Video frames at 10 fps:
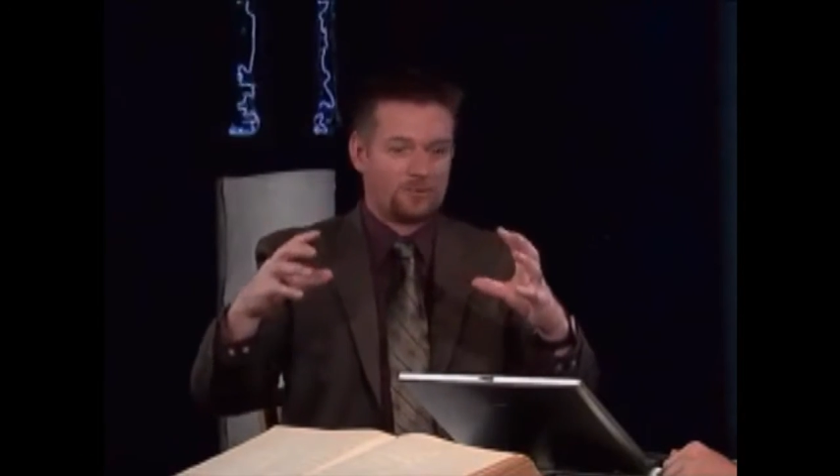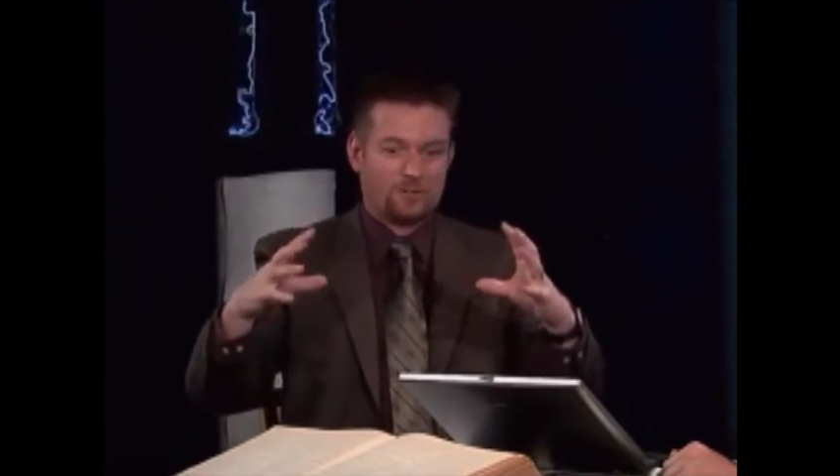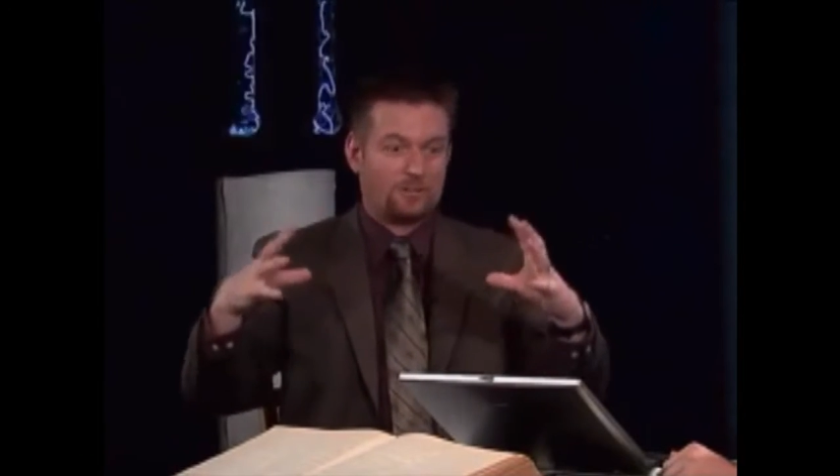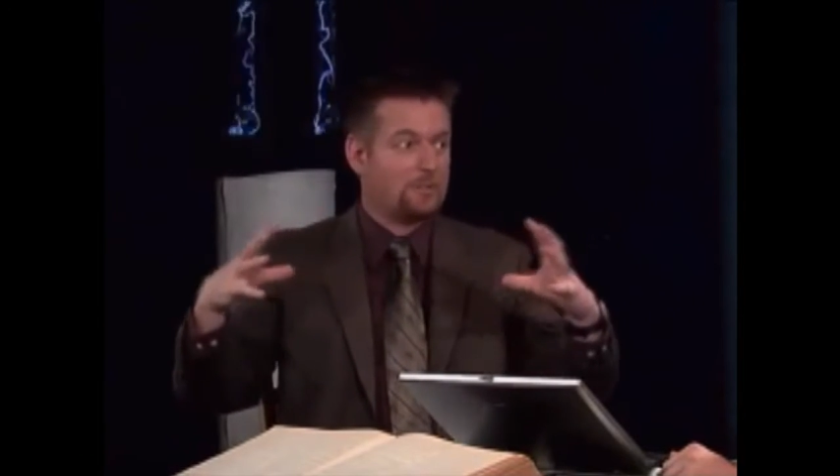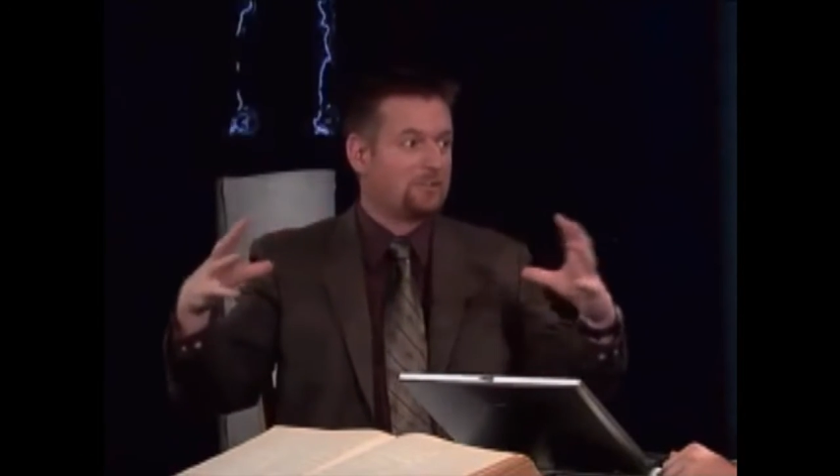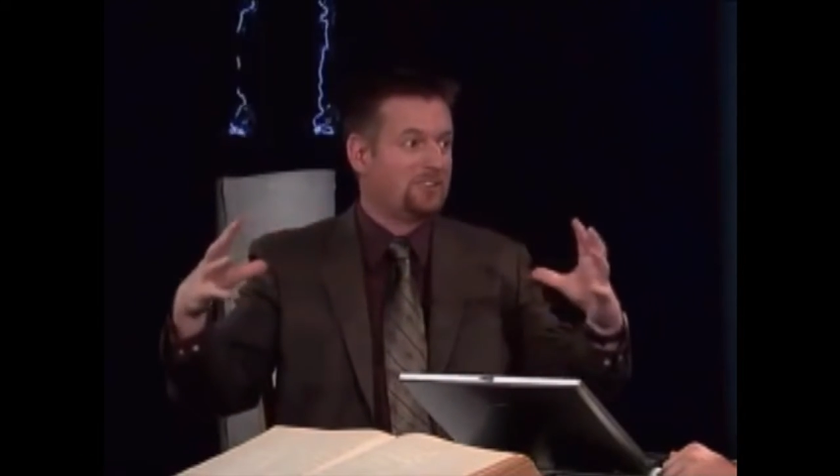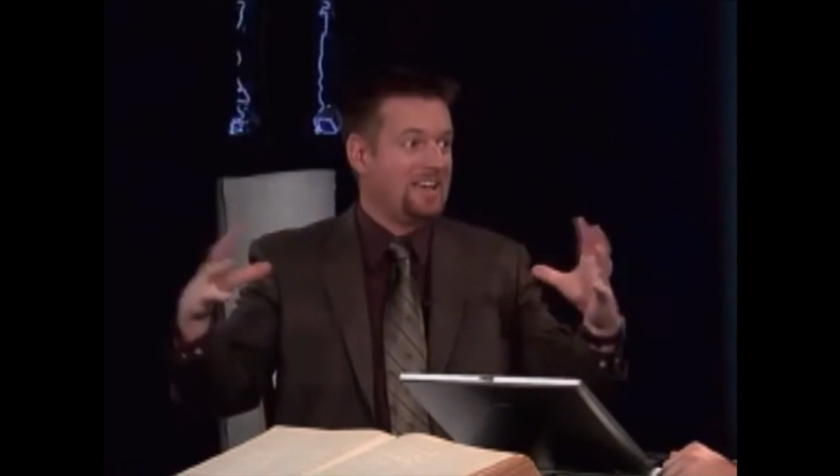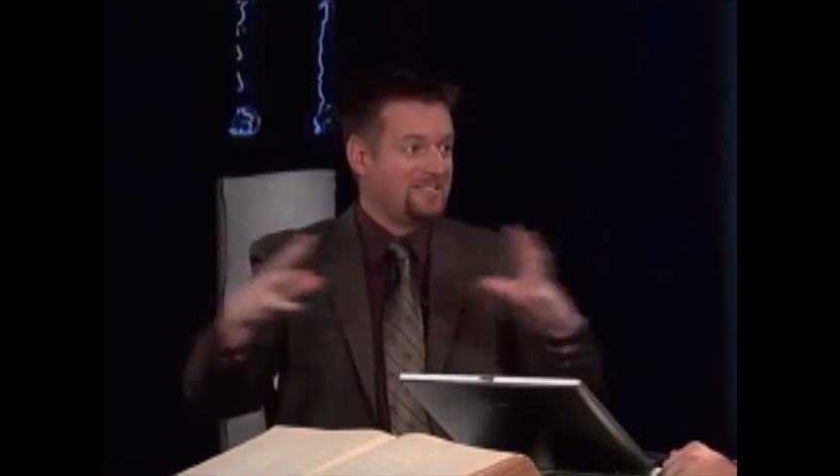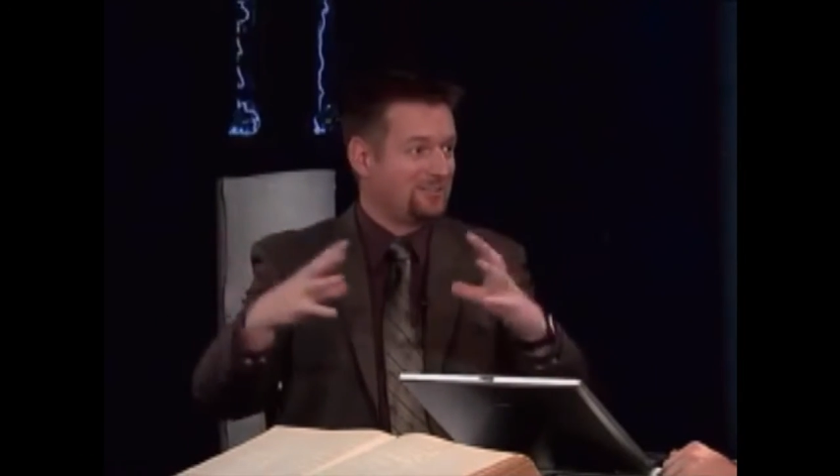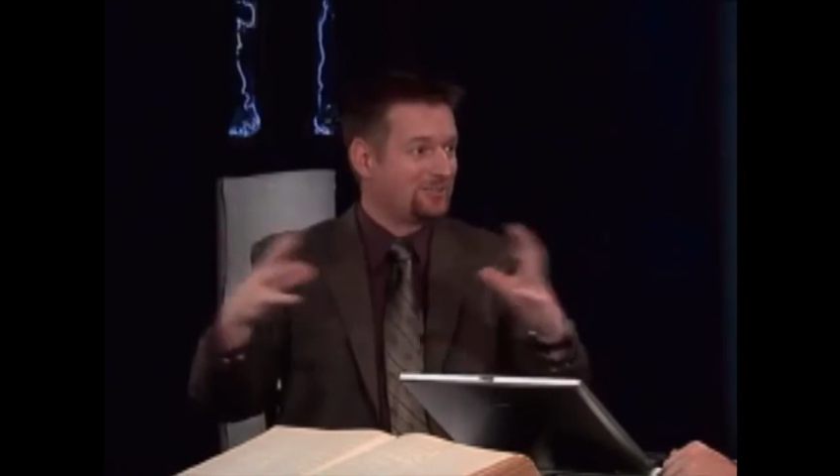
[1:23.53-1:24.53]
So there are
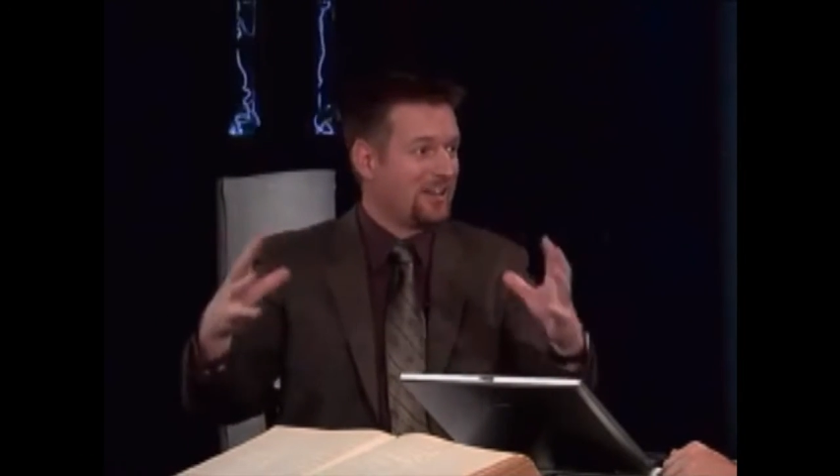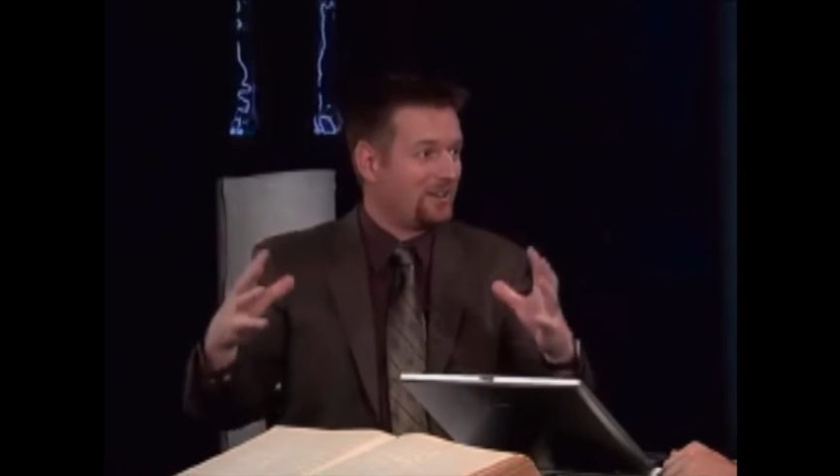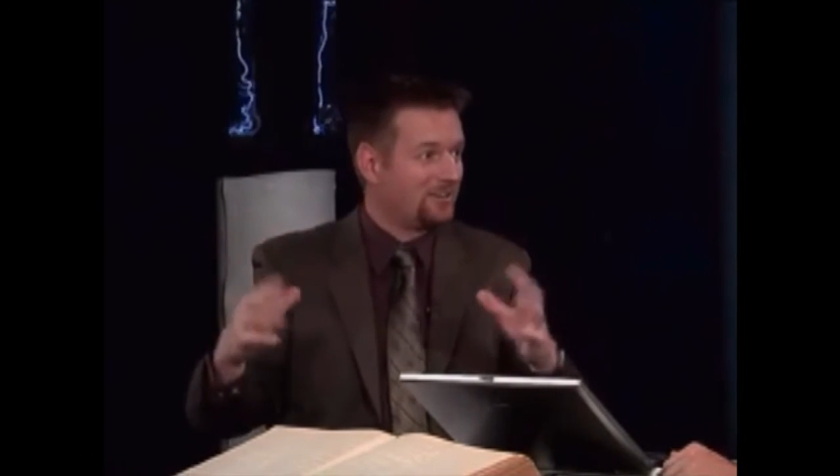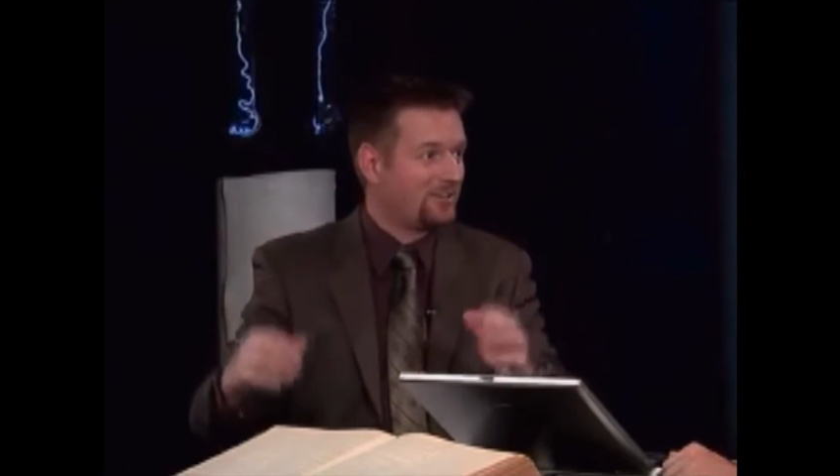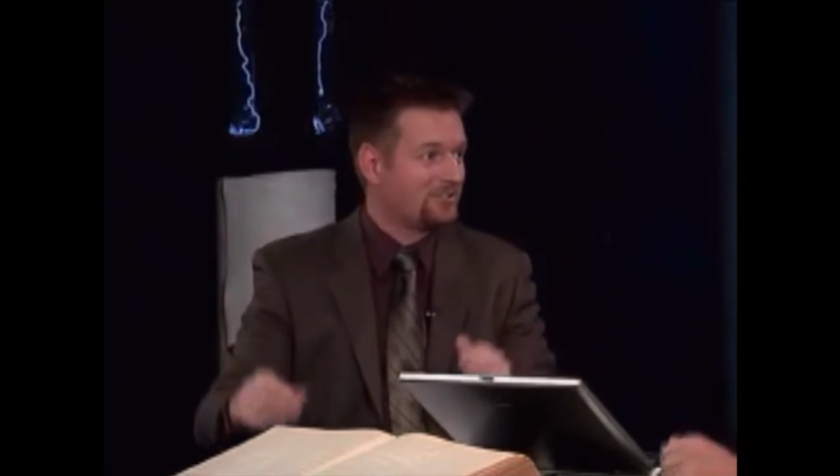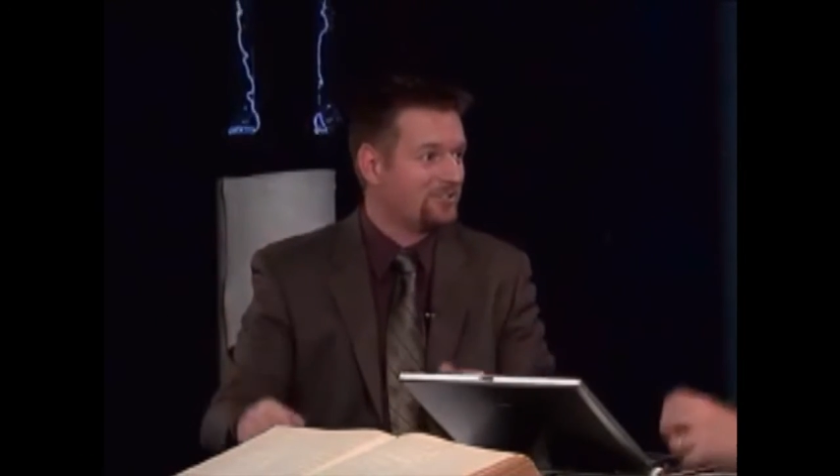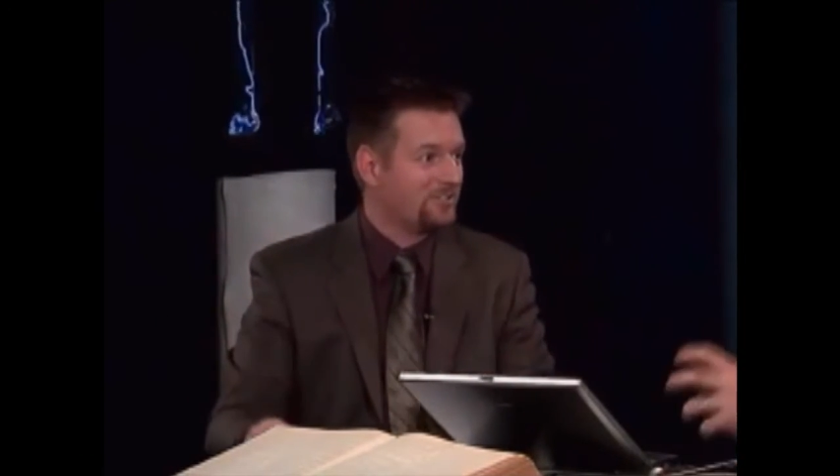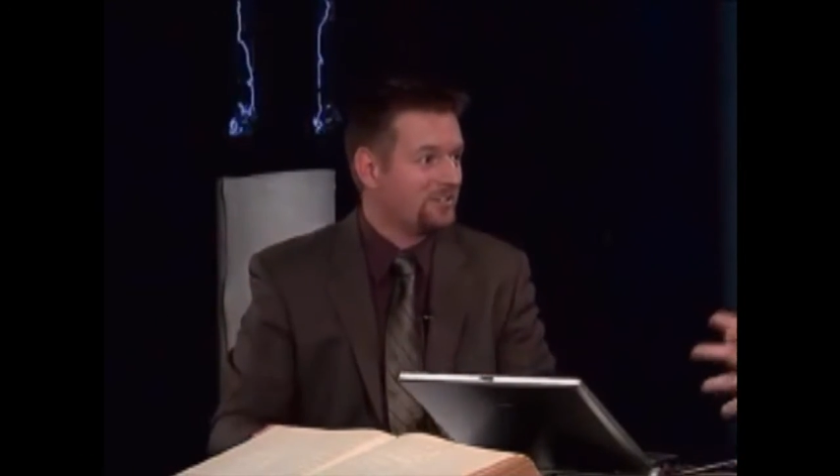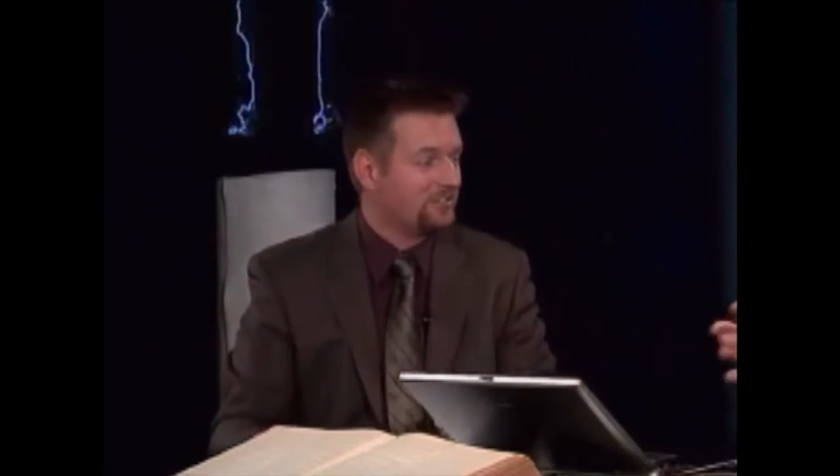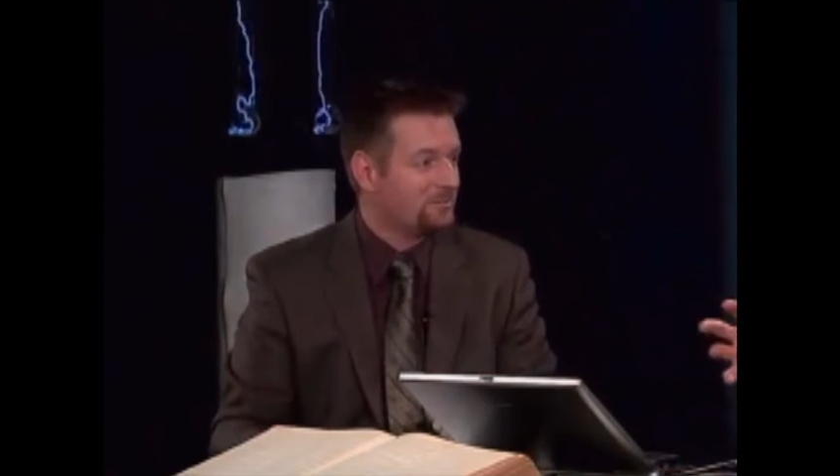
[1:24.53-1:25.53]
limitations to how large these eggs can be.